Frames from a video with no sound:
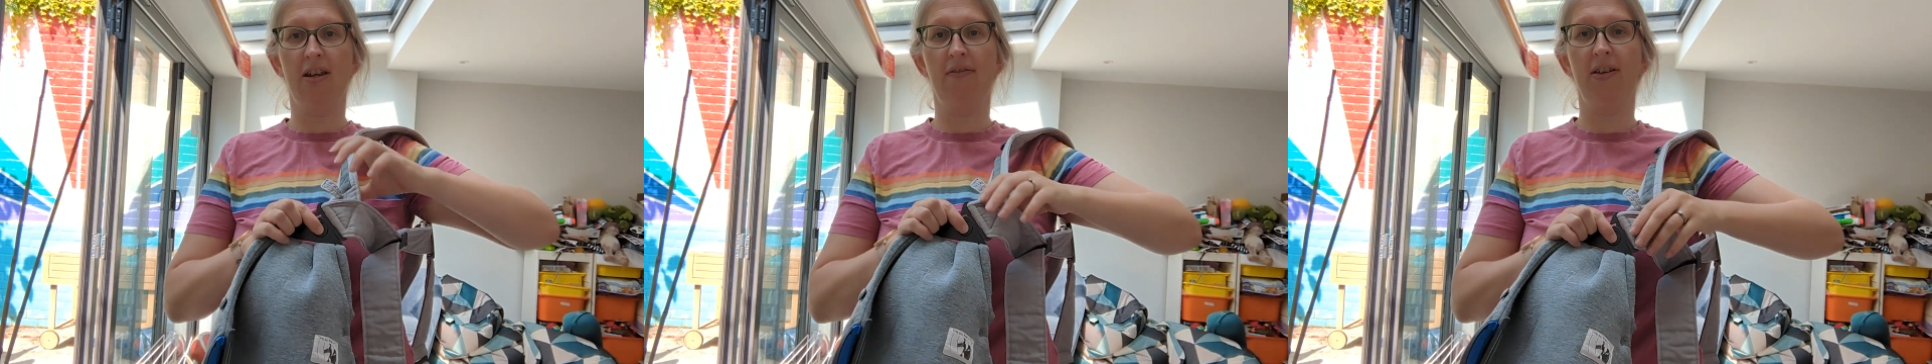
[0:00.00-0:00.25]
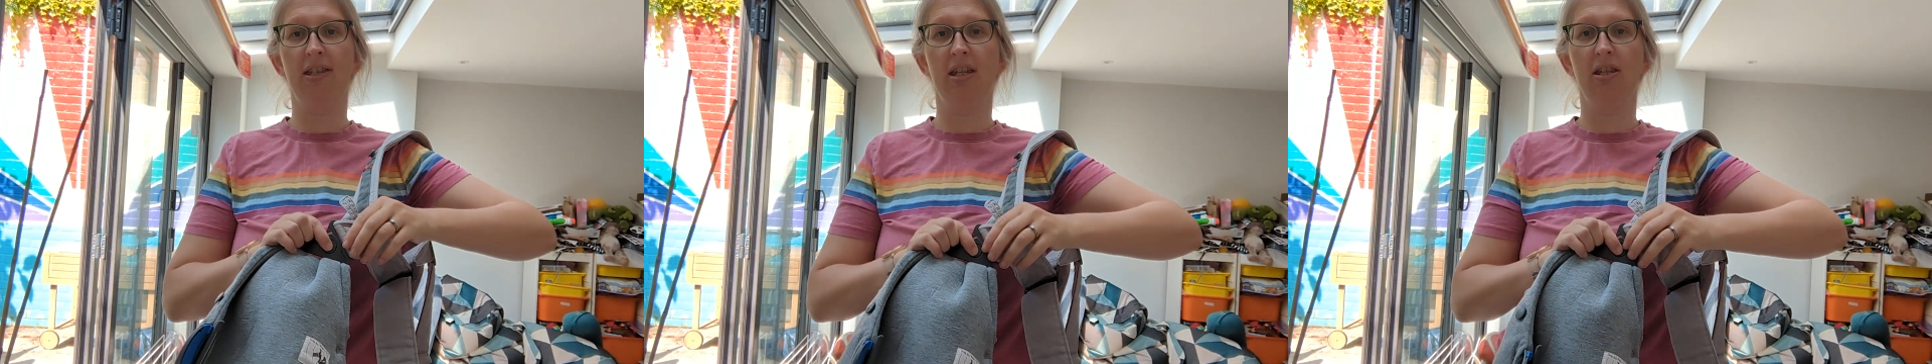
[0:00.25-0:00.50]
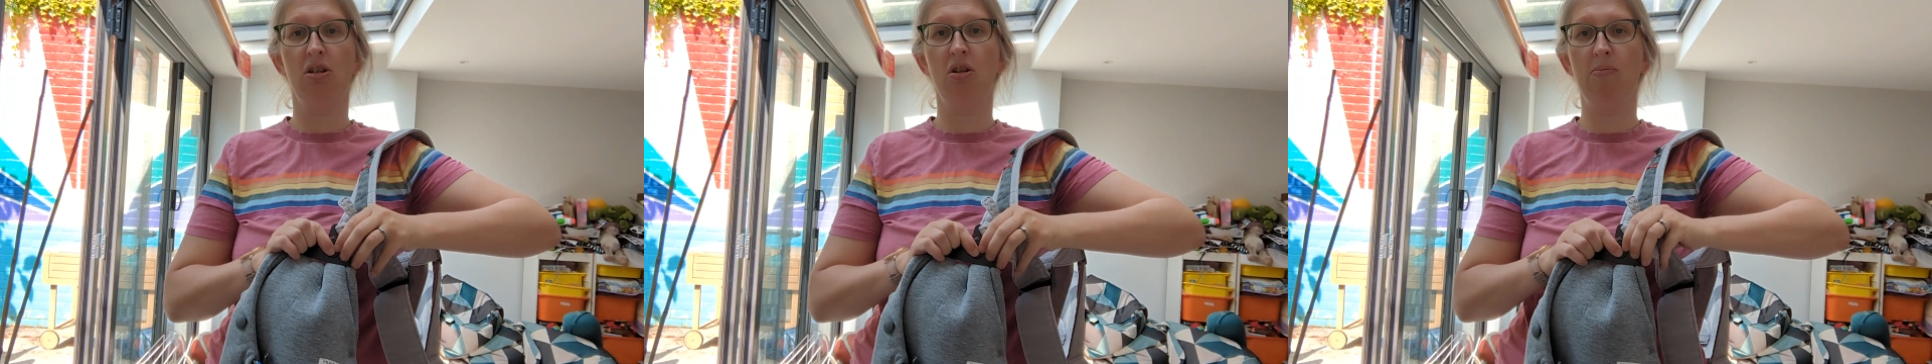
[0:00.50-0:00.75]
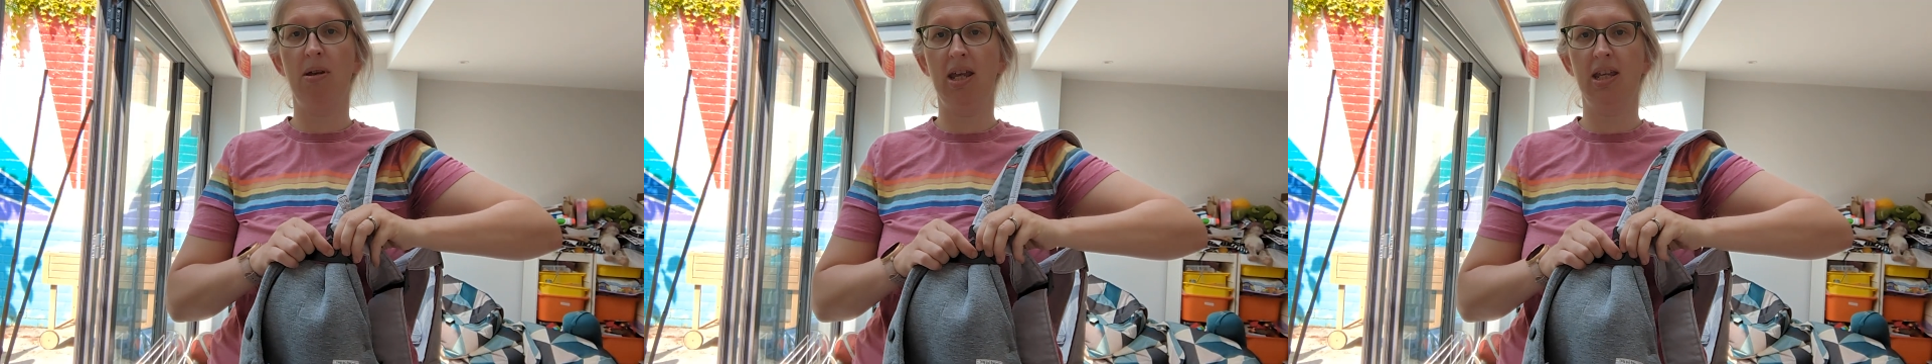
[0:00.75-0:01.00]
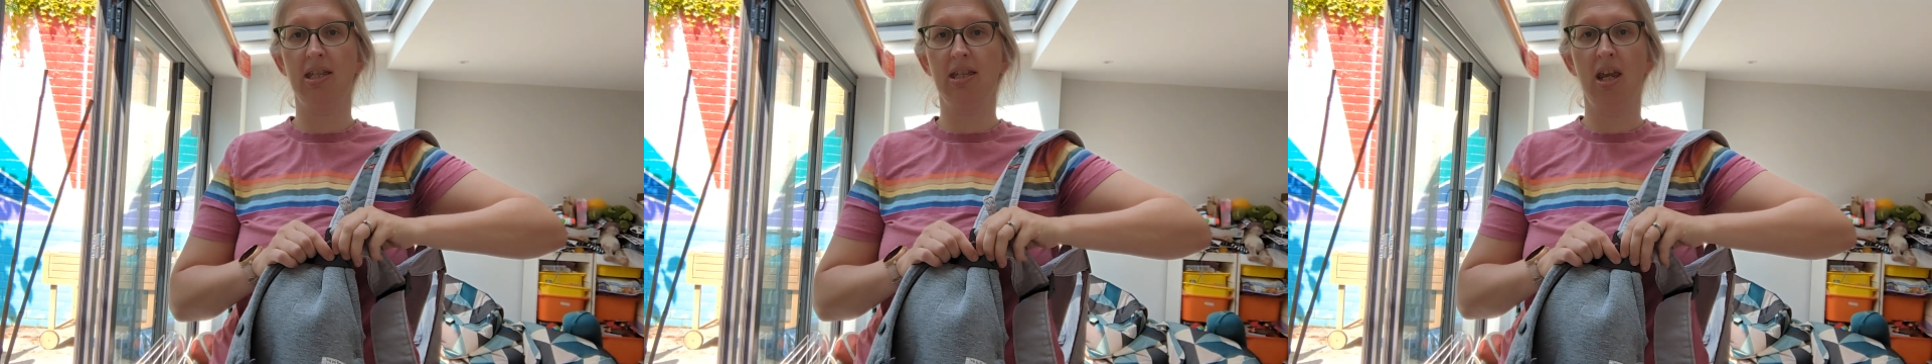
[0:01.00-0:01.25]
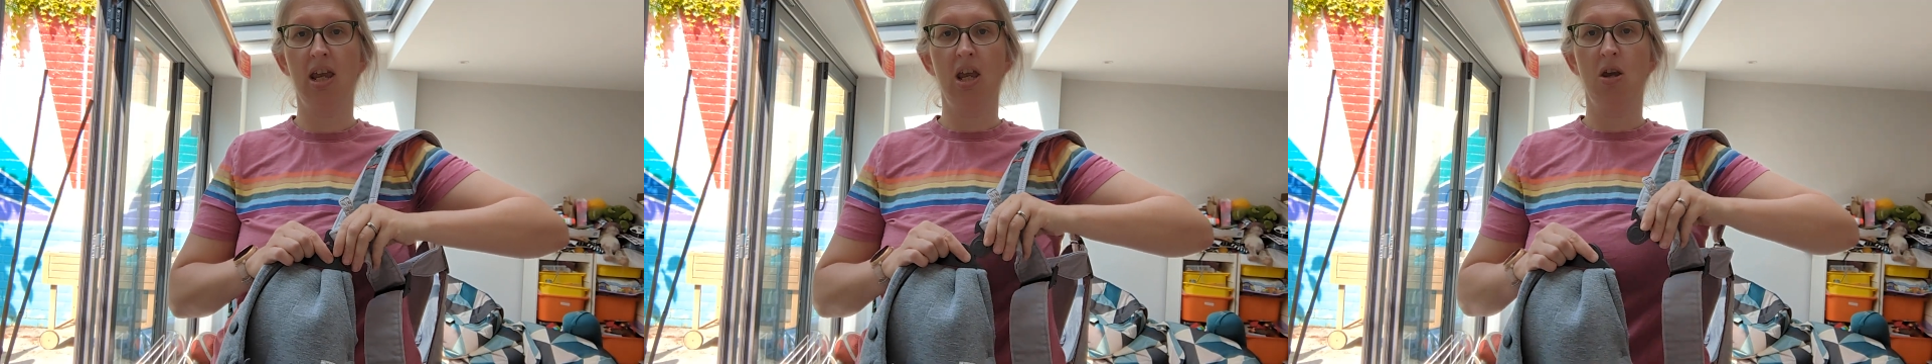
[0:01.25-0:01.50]
If it's in 2 bits,
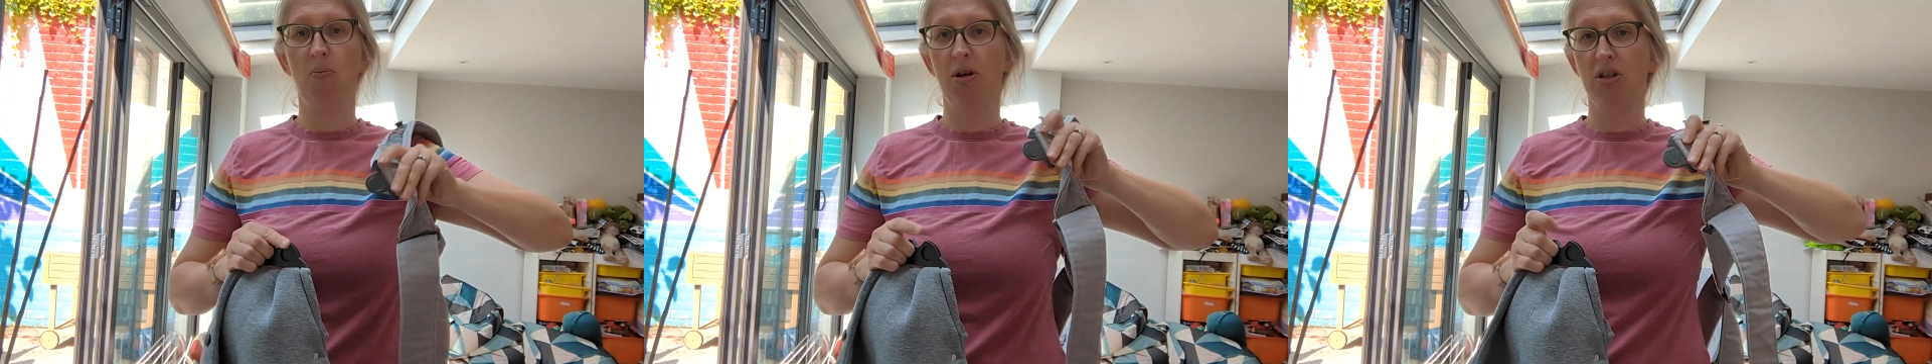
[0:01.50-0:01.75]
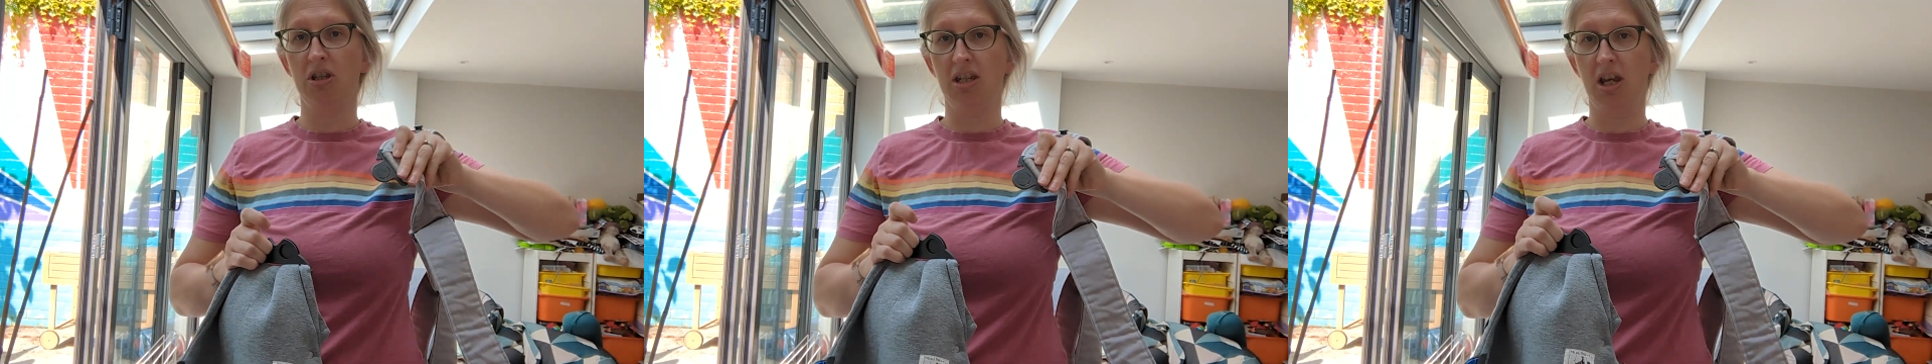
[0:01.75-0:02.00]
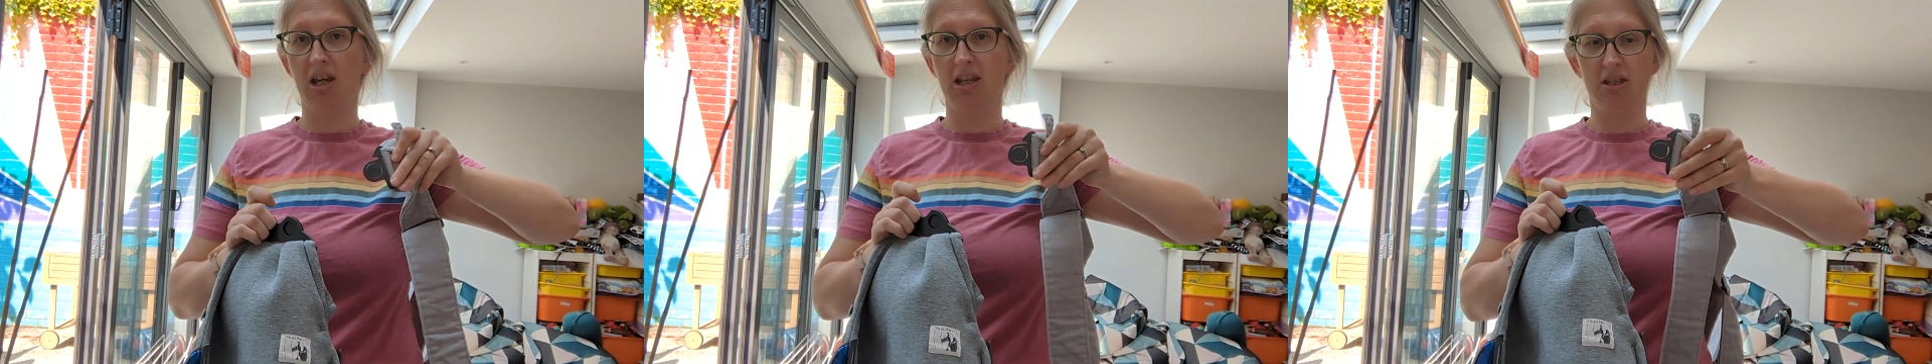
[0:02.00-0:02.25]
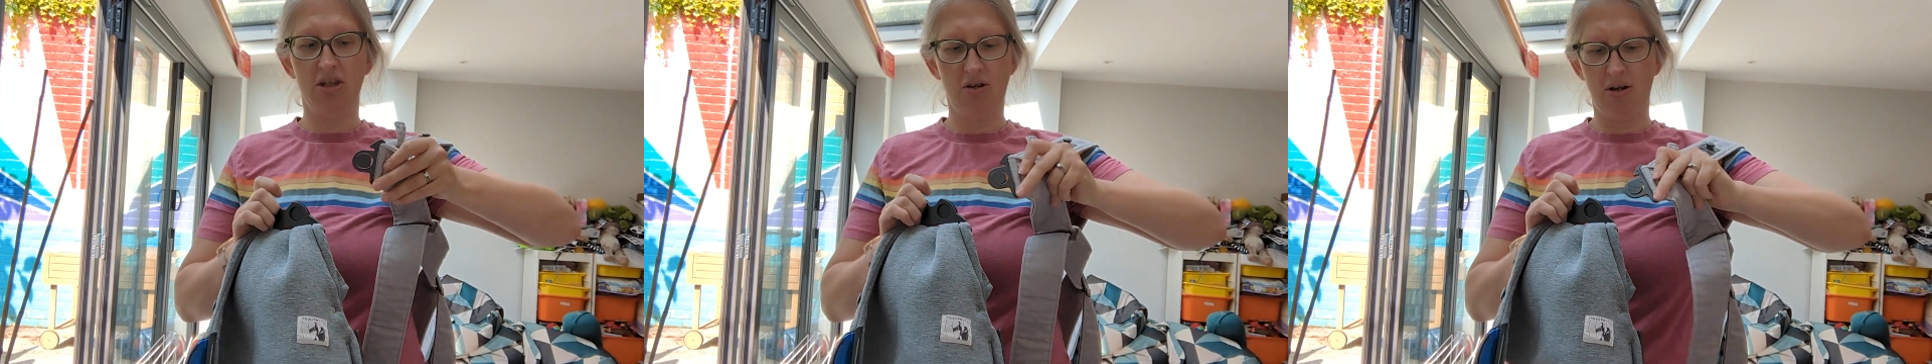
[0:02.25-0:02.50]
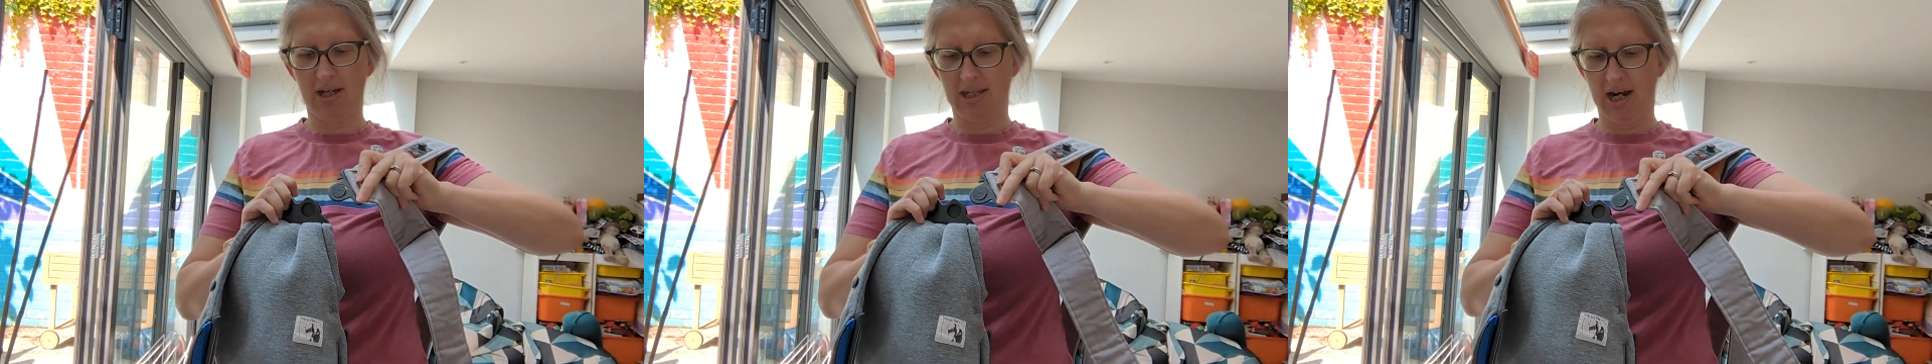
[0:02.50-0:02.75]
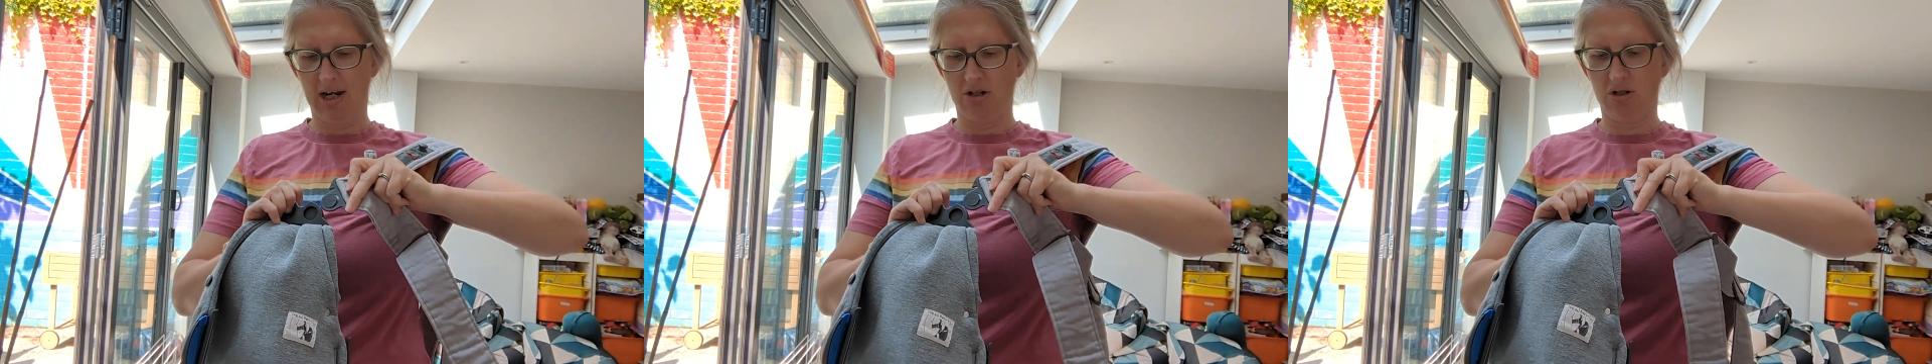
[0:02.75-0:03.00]
we're just going to
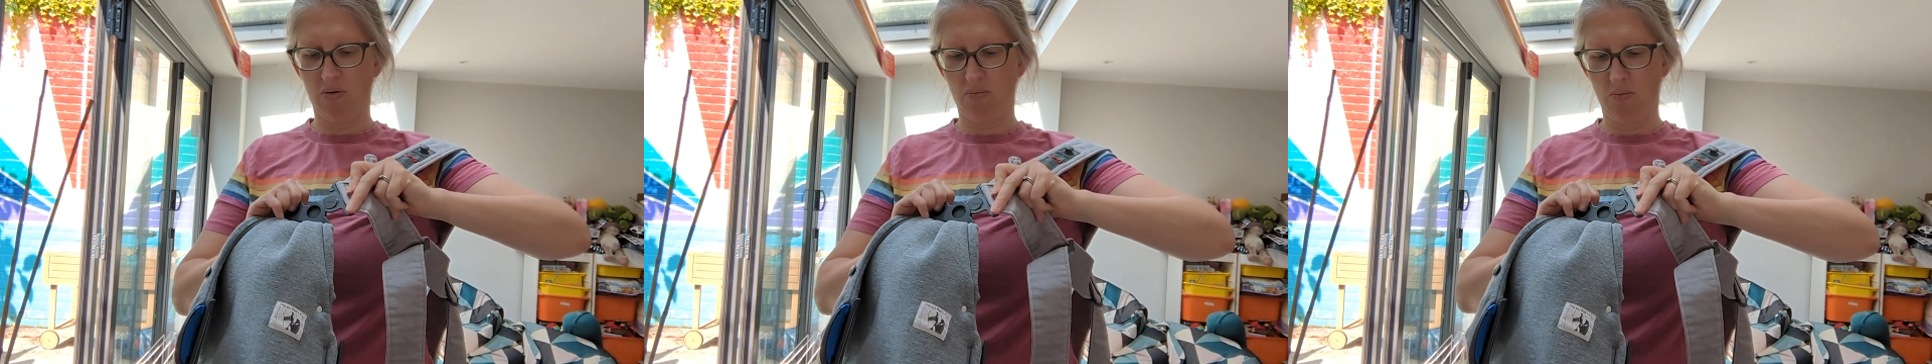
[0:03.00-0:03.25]
attach